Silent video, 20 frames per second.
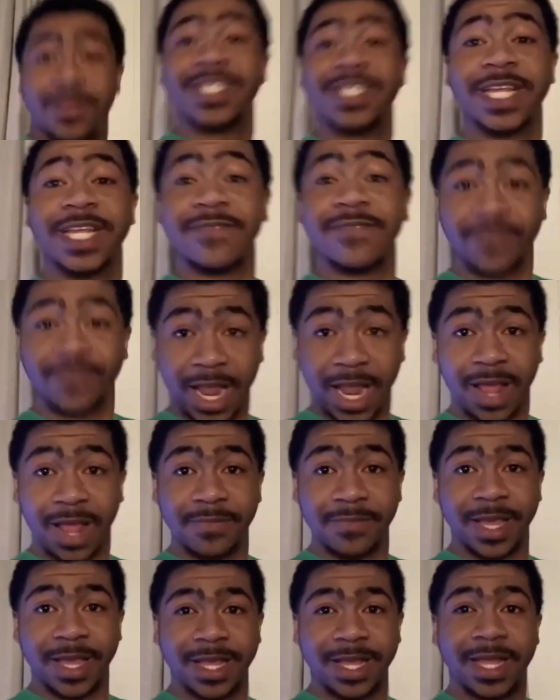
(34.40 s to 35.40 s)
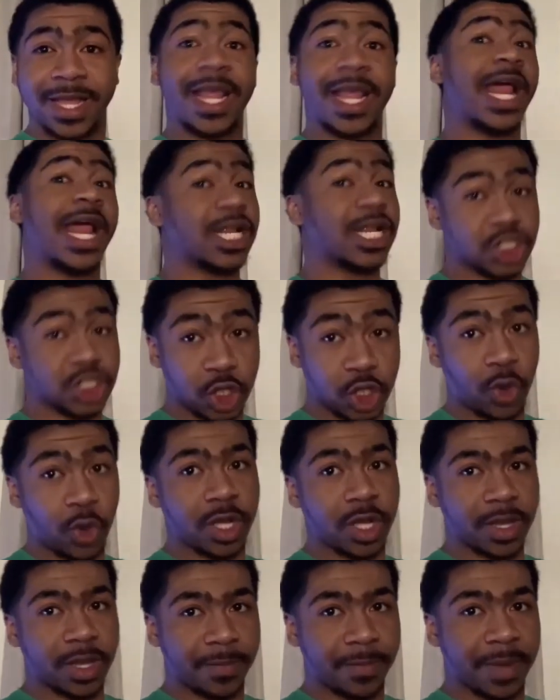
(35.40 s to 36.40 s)
so just follow me and I'll show
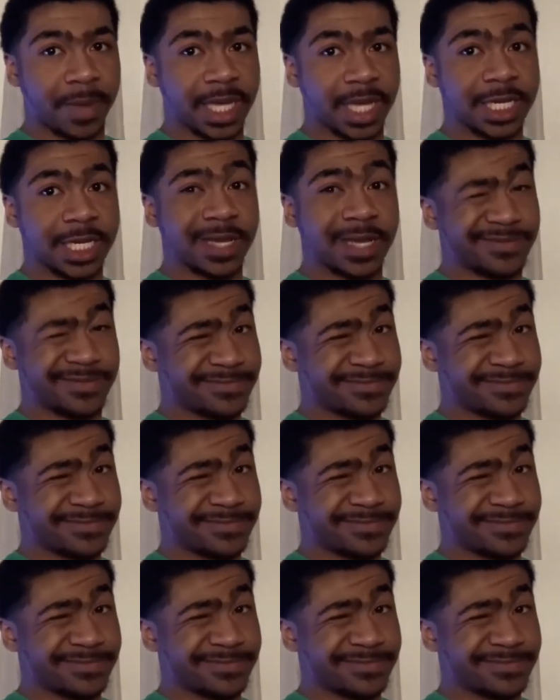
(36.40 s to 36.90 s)
you the magic.